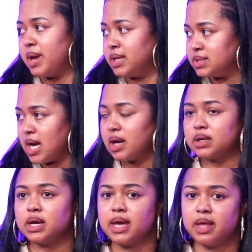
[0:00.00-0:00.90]
and
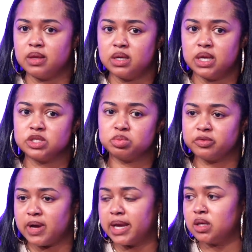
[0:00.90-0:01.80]
DACA and the need to
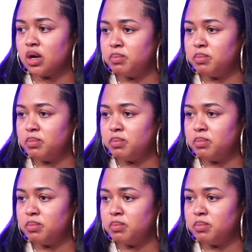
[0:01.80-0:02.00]
provide young